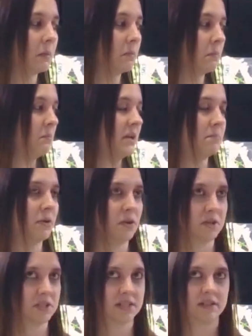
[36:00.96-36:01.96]
Me
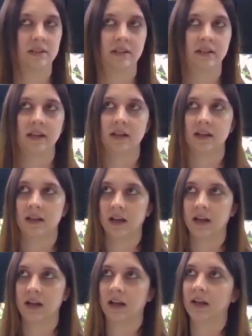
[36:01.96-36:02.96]
personally,
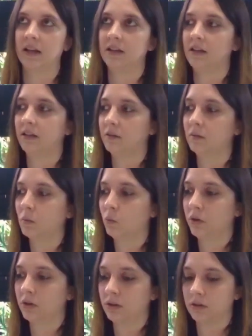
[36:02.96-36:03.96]
I
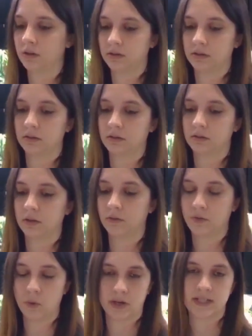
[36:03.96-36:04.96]
will
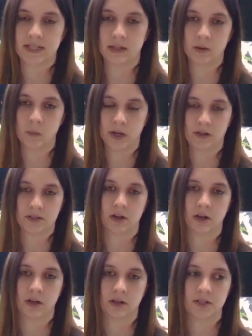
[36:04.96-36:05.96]
avoid selling wild
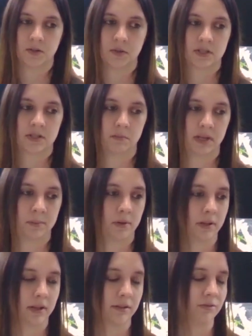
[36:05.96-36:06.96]
caught to some
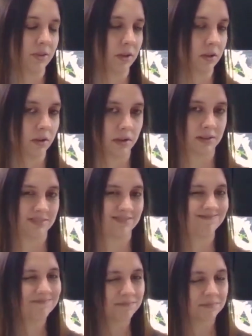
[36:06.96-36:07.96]
people I feel
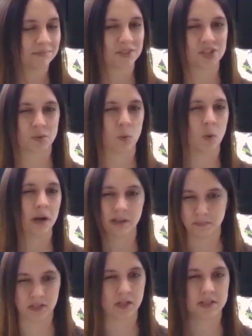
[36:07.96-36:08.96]
just want
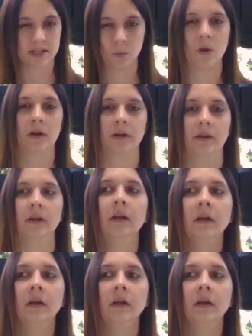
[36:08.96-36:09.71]
it because they want it.